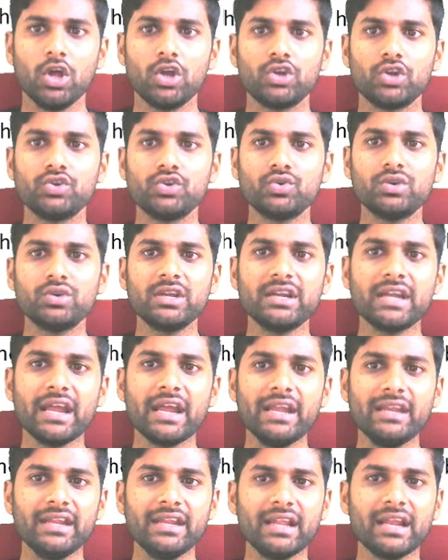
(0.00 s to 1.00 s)
During
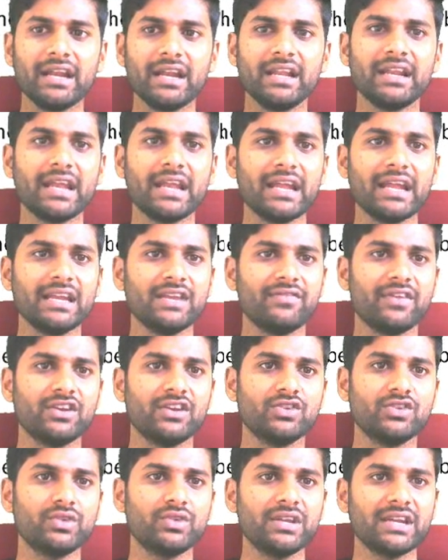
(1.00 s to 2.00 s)
1995,
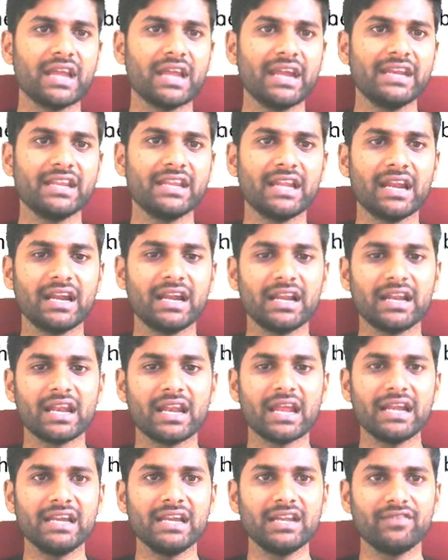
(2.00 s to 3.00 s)
during
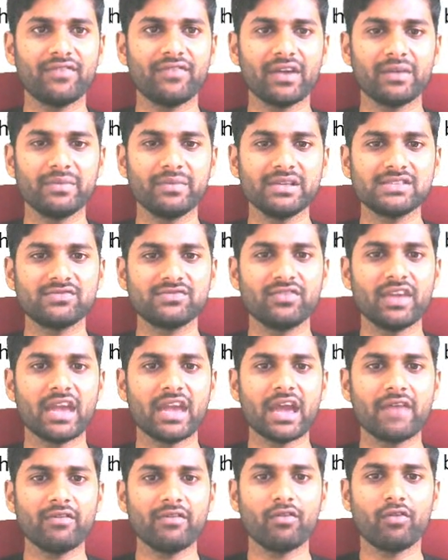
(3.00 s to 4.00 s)
1995 means we
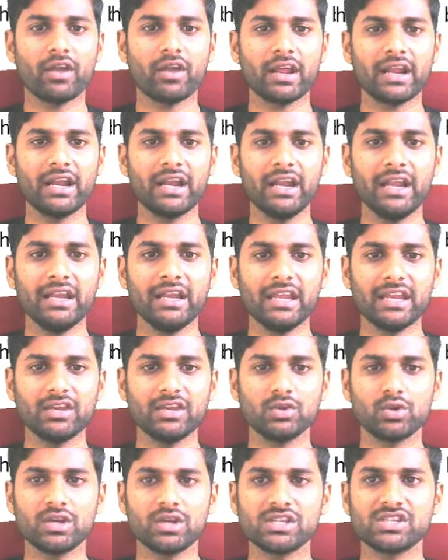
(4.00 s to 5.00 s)
have a 110
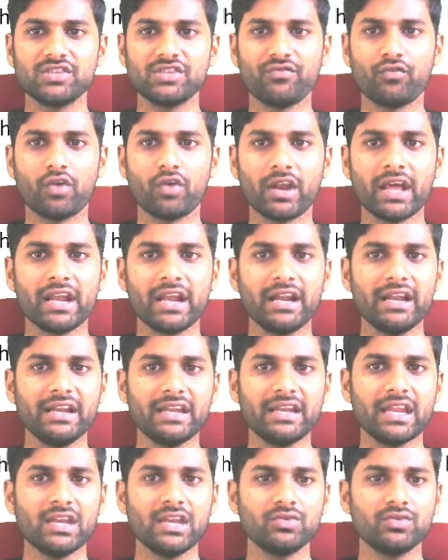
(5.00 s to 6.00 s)
units. If
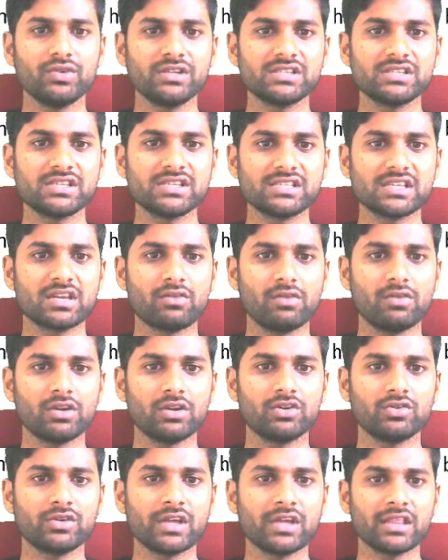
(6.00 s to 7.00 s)
110 units is equal
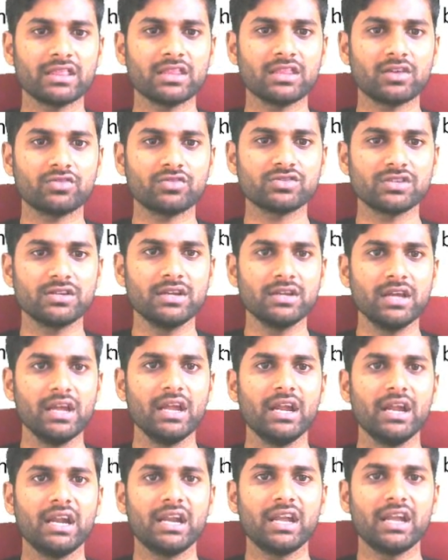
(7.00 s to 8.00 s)
to 10,000,
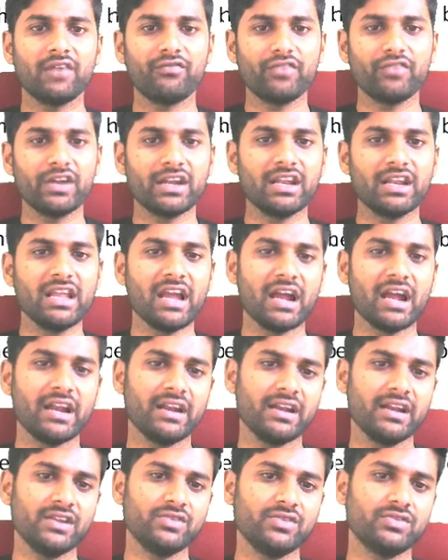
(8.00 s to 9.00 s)
definitely
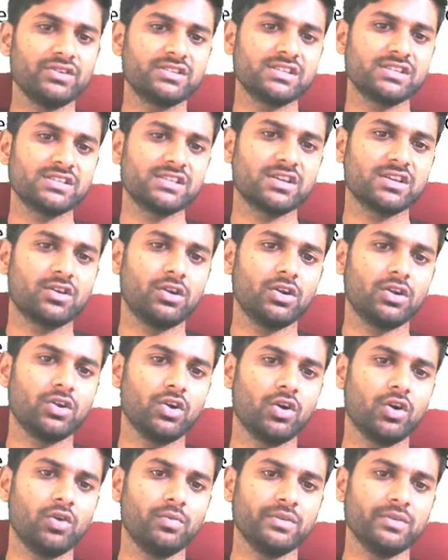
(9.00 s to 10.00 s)
100 units is equal
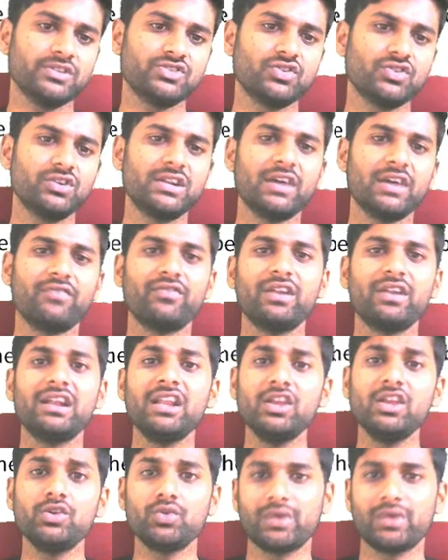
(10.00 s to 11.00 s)
to how much? So
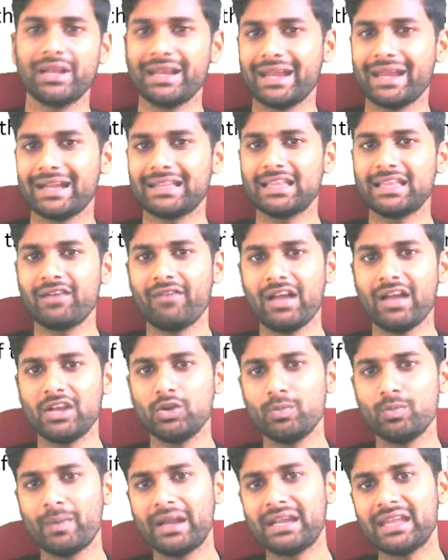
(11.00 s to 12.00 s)
definitely you can get the
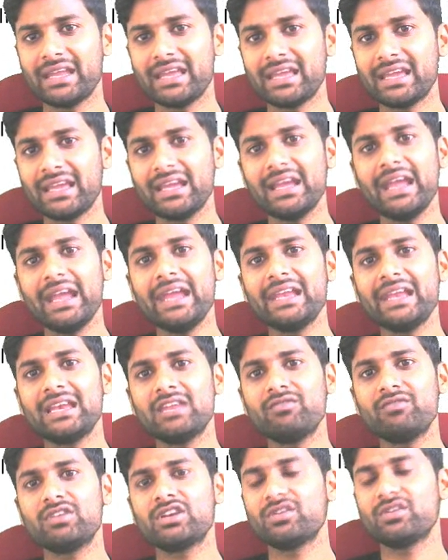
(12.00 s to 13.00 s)
value by taking
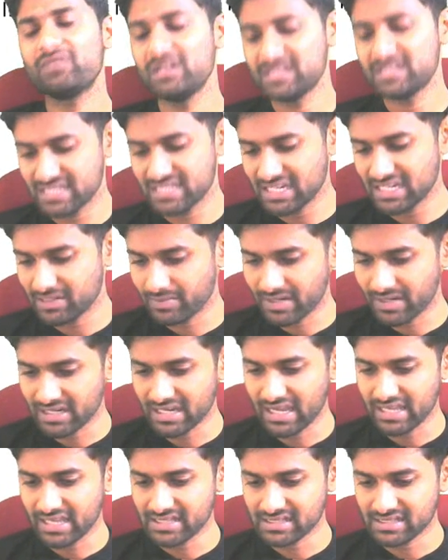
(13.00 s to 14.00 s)
individual
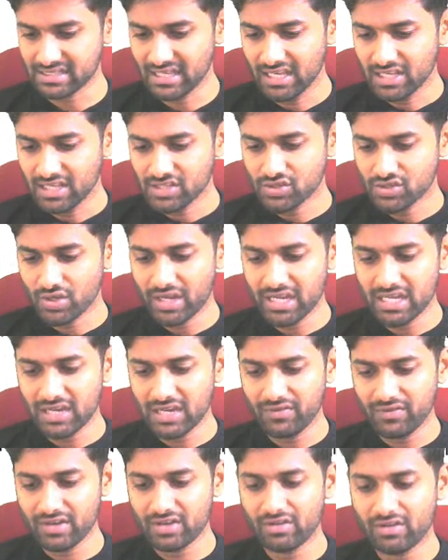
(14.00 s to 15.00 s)
statement, guys. So
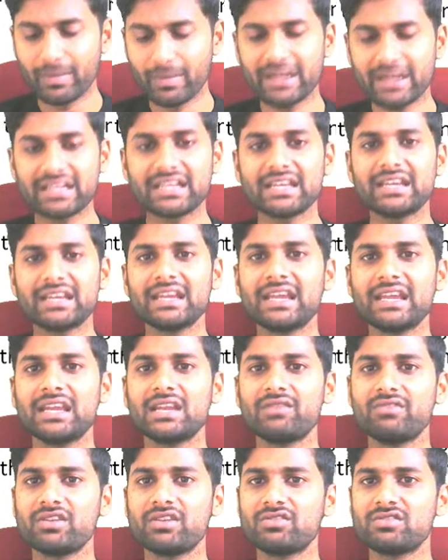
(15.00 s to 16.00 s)
individual, by taking
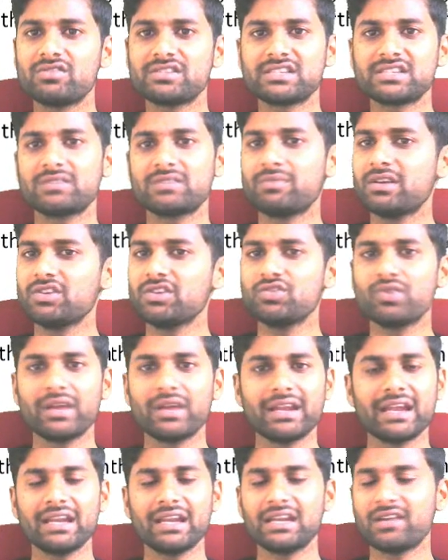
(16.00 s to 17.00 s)
individual statement, you
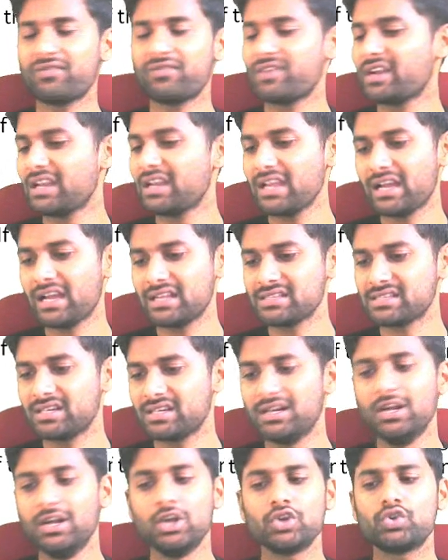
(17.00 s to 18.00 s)
can get definitely
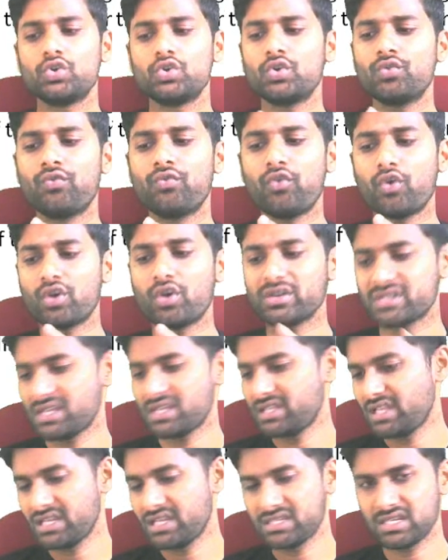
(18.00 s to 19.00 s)
answer. Don't focus
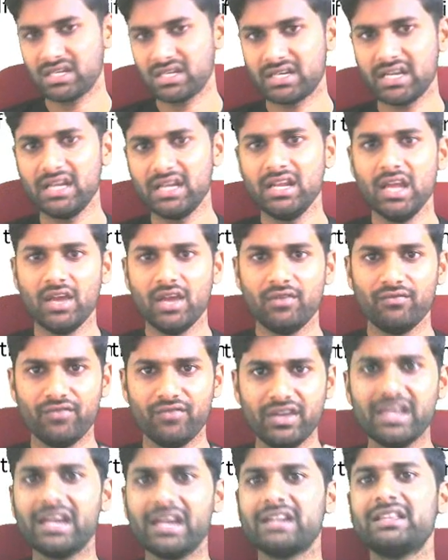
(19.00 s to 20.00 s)
on the resultant.
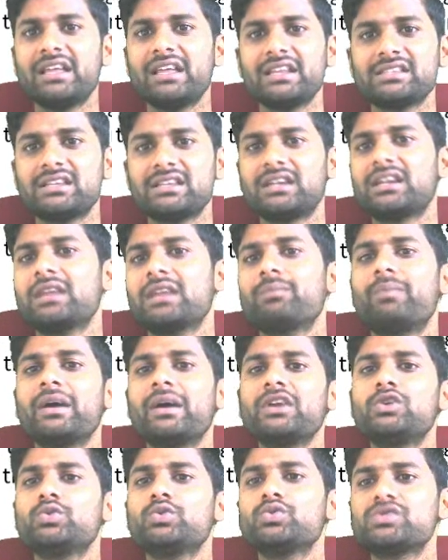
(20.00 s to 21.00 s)
We get the resultant by
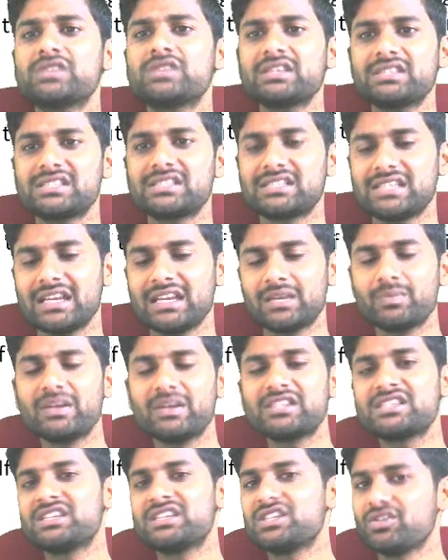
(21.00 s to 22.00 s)
using
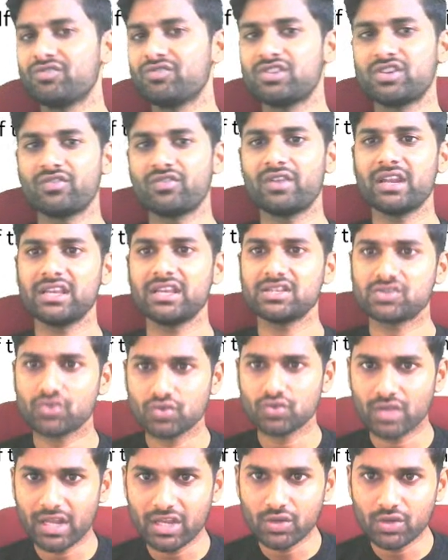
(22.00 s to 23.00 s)
statements individually. So
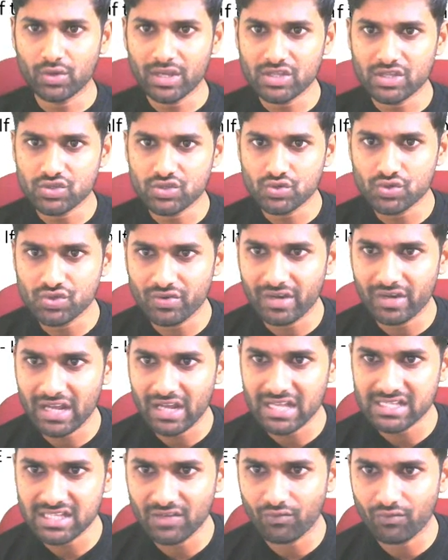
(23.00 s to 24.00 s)
then you can choose your
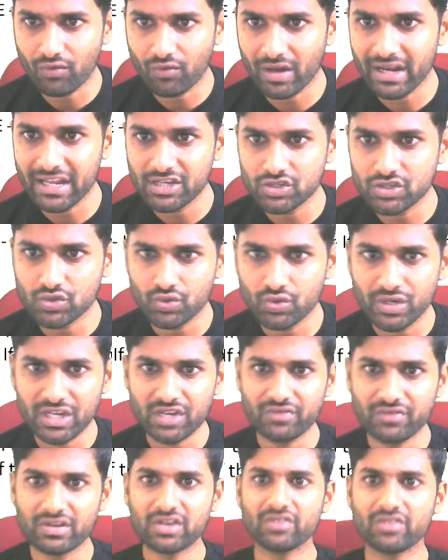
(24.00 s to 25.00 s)
answer 1 and 2
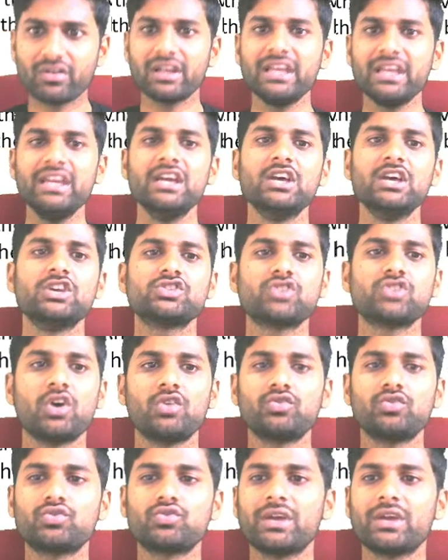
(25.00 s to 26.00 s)
individually,
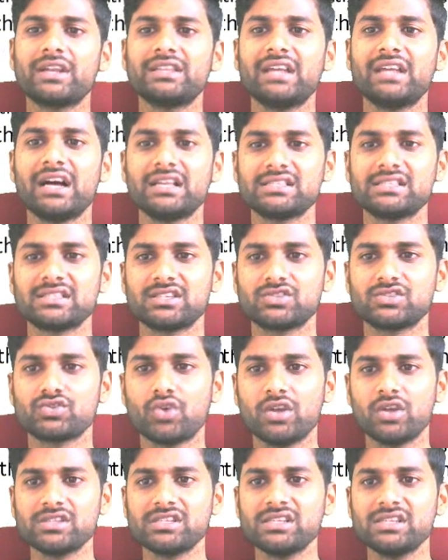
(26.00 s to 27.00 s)
solve to get the answer. So
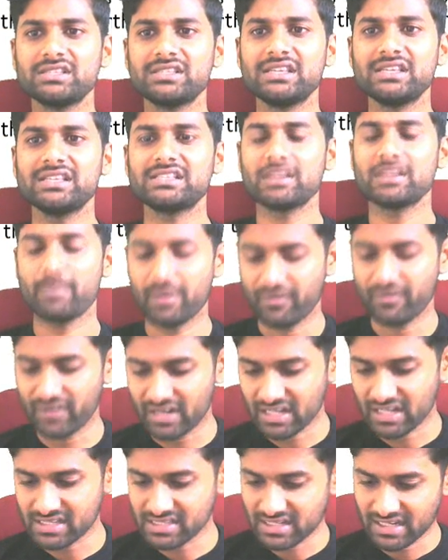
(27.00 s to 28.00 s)
answer C is the
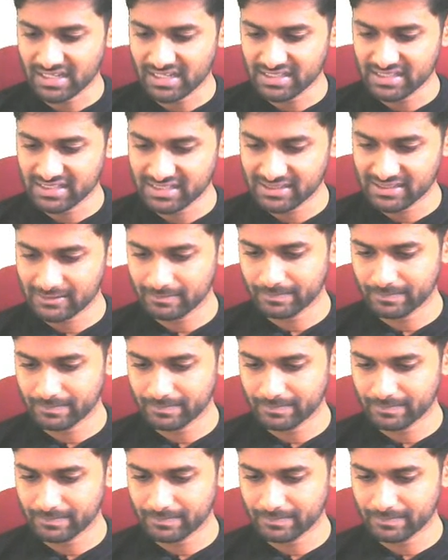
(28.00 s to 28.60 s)
perfect answer, guys.